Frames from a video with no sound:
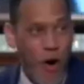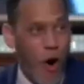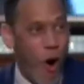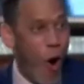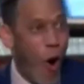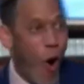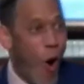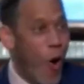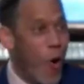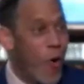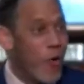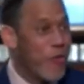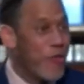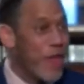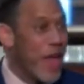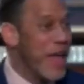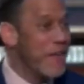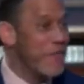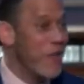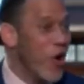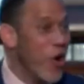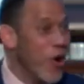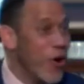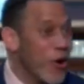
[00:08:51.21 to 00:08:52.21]
All
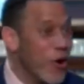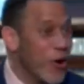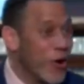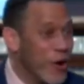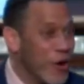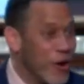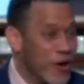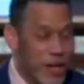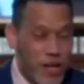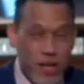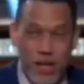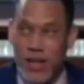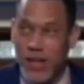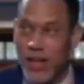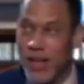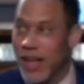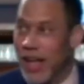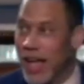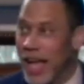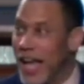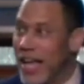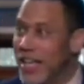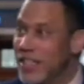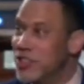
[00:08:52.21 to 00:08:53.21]
they've heard
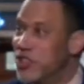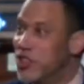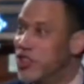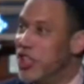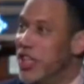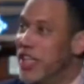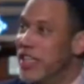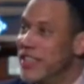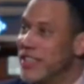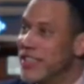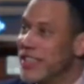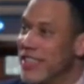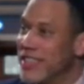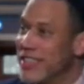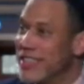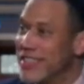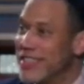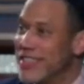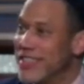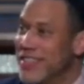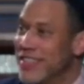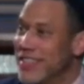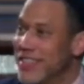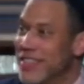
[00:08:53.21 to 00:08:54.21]
is
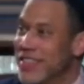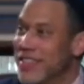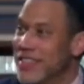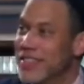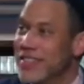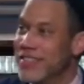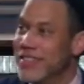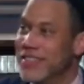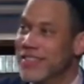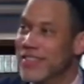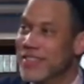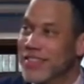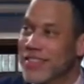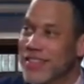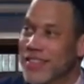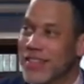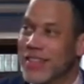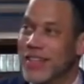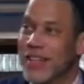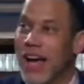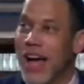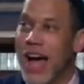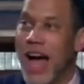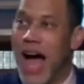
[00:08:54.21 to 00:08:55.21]
Jesus,
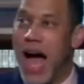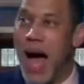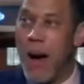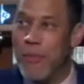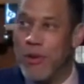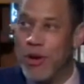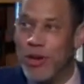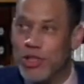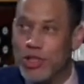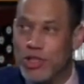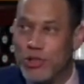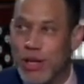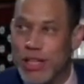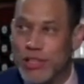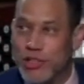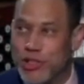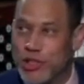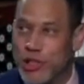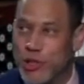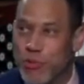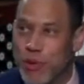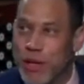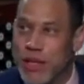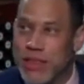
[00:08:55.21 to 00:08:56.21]
I'm going to
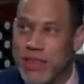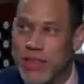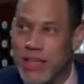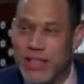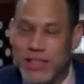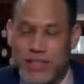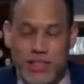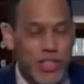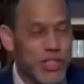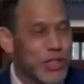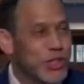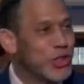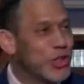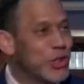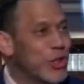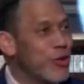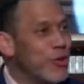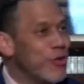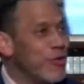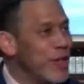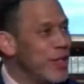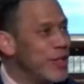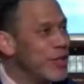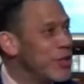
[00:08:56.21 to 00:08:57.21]
trust you with this,
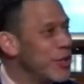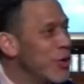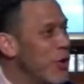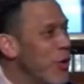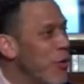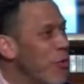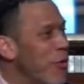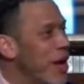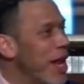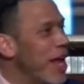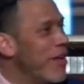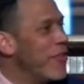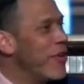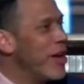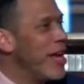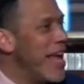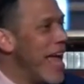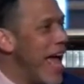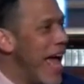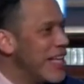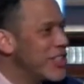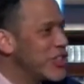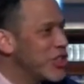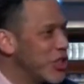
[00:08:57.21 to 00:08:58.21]
servants, whatever he
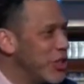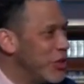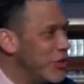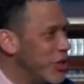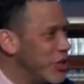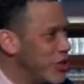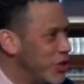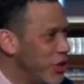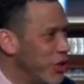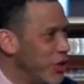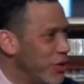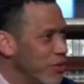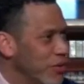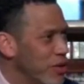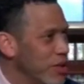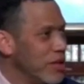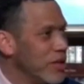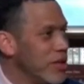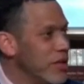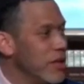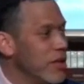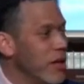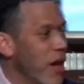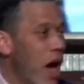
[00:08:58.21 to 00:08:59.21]
asks you to do.
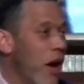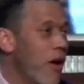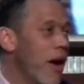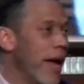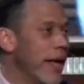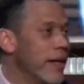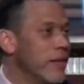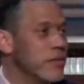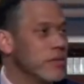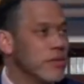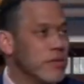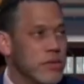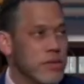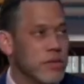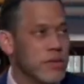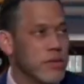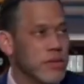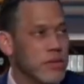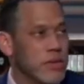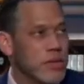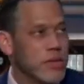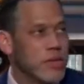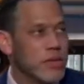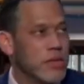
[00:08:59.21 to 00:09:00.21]
All right.
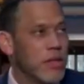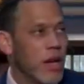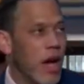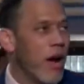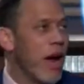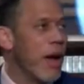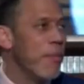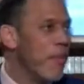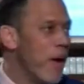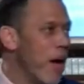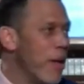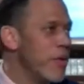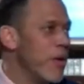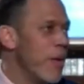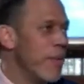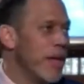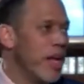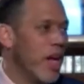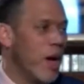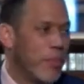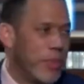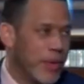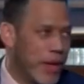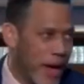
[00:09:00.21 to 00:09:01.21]
All right, Mom, you want me
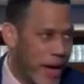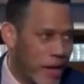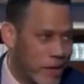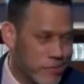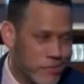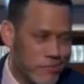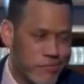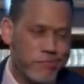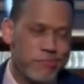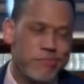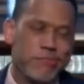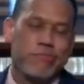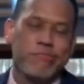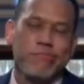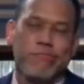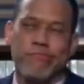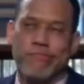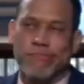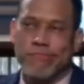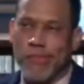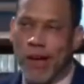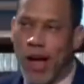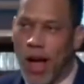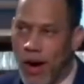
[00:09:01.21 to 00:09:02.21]
to help you out?
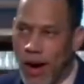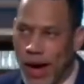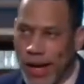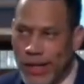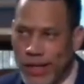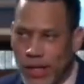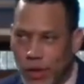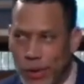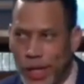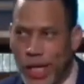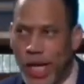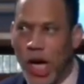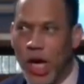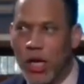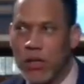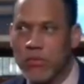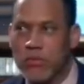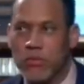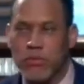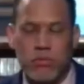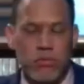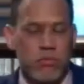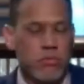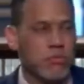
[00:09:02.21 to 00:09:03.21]
All right, here we go.
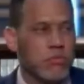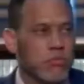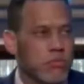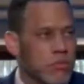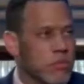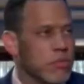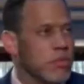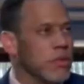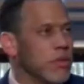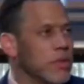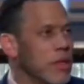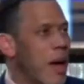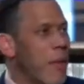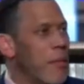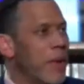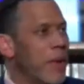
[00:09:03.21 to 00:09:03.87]
I'm